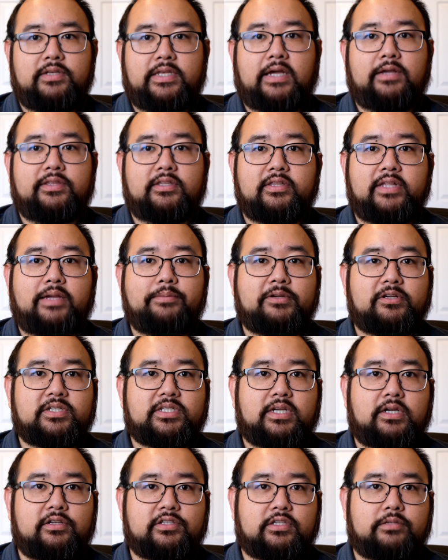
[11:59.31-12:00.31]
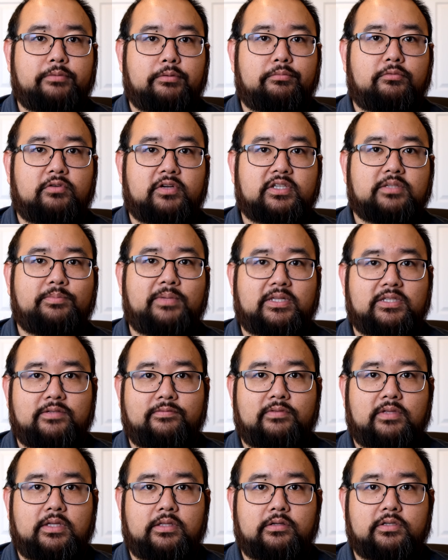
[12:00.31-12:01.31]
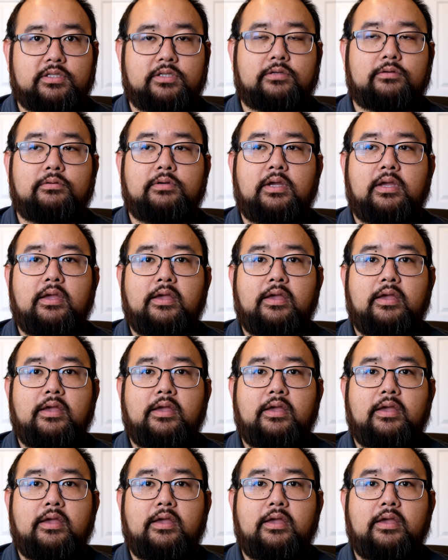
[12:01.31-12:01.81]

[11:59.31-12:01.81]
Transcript: Now, the Lime Ears Terra is a little bit more expensive than the other two,